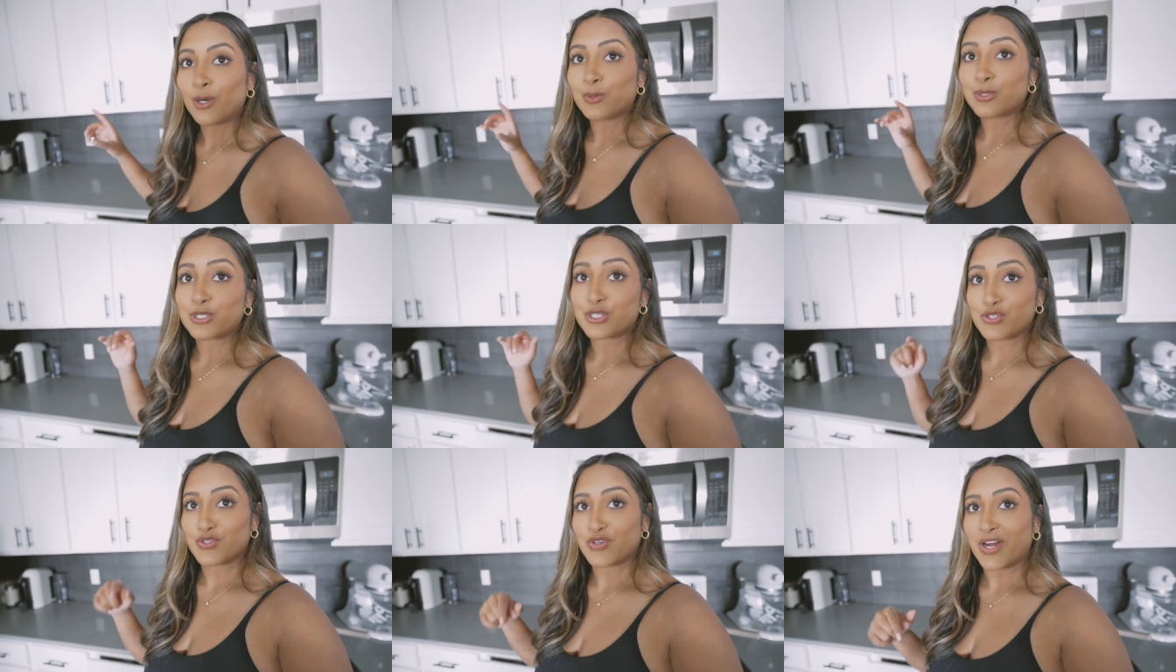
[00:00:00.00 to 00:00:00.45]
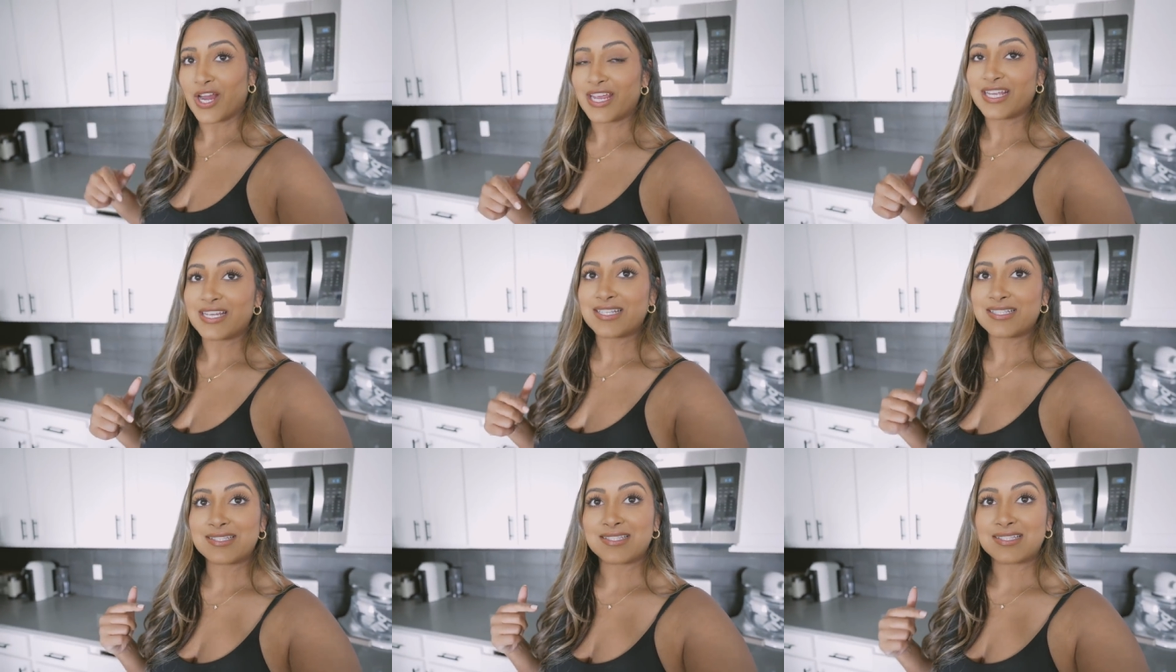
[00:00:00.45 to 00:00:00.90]
which is
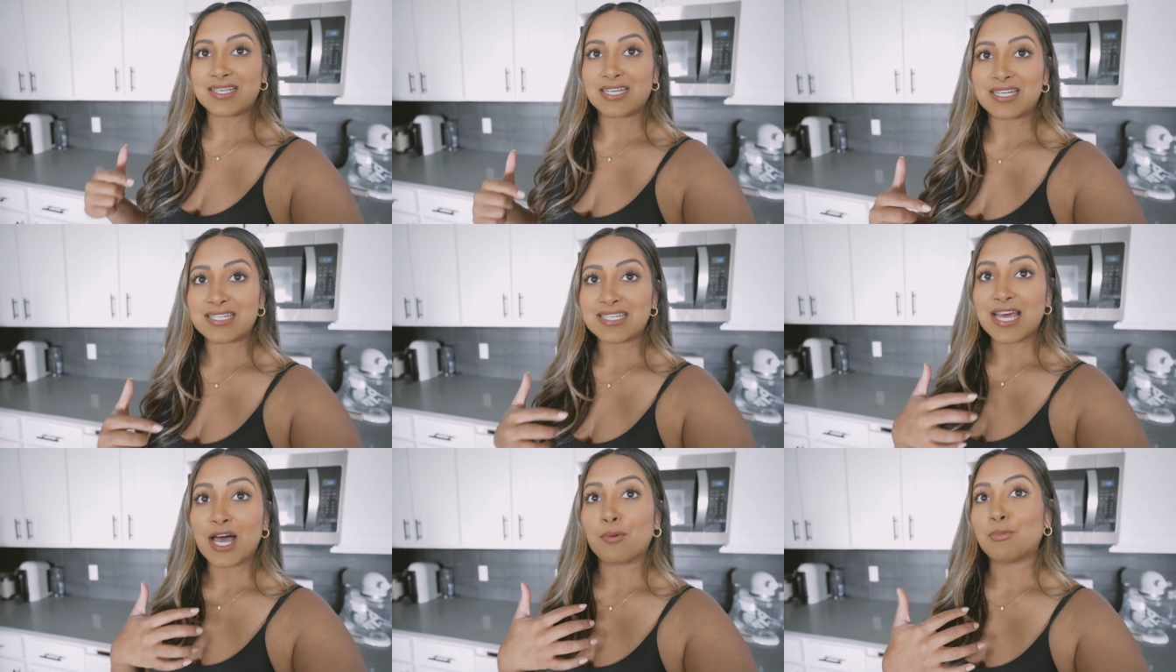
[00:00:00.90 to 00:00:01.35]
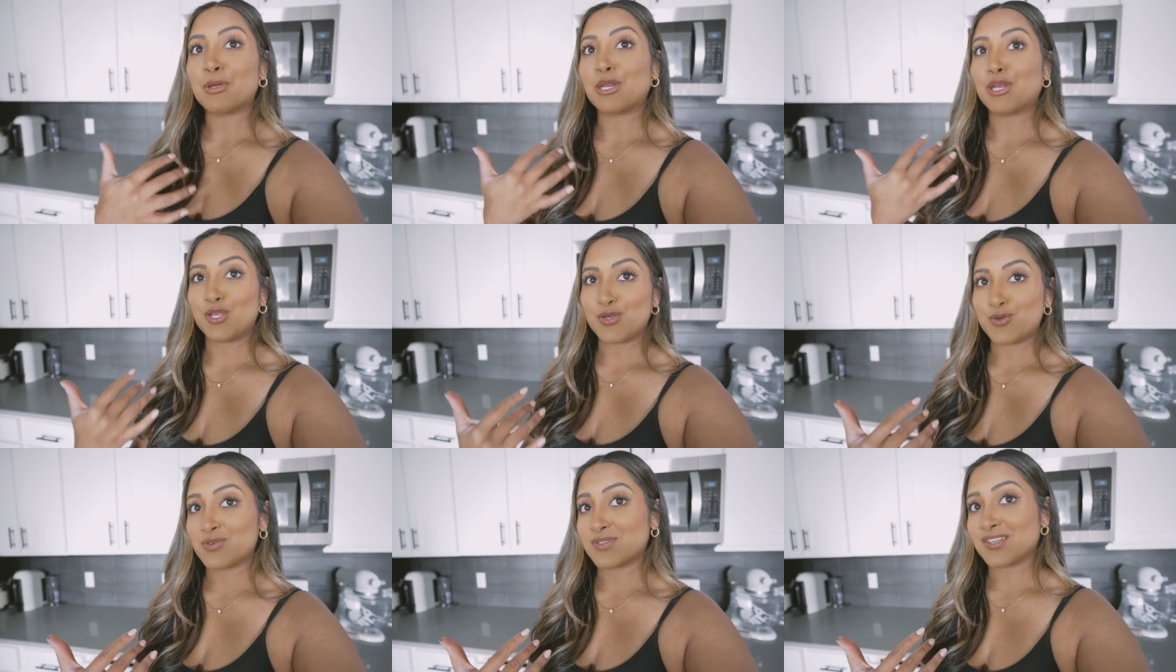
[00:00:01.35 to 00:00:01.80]
great because it's gonna tell me
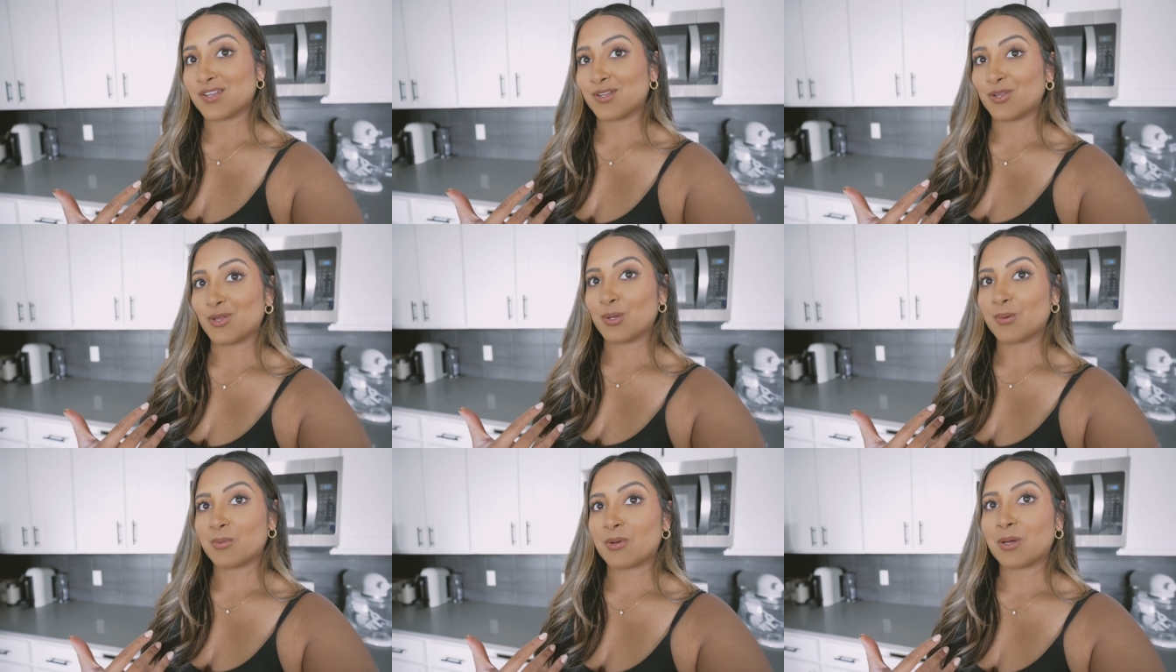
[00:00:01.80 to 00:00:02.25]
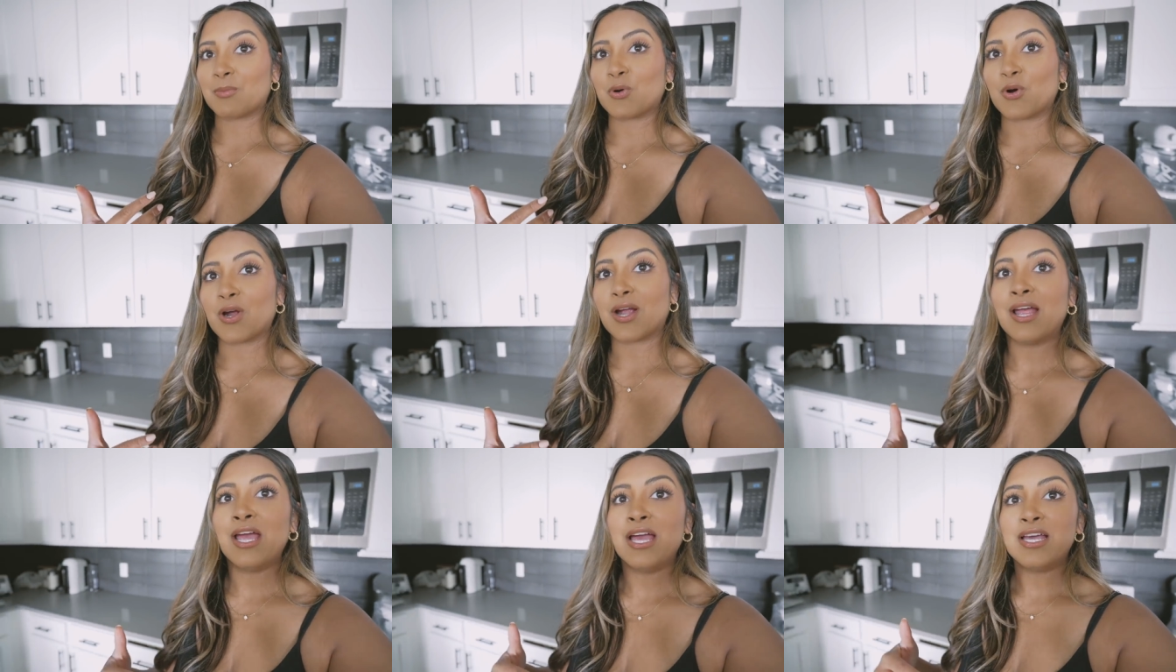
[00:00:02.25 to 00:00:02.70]
to use it a little bit
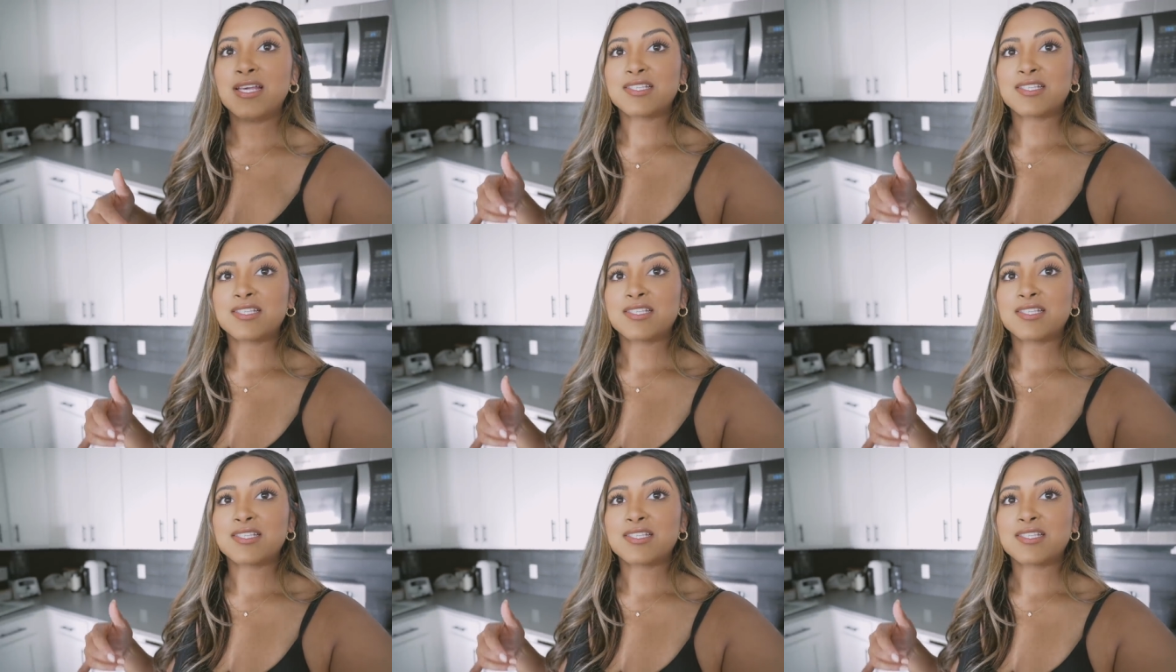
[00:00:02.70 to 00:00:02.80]
more.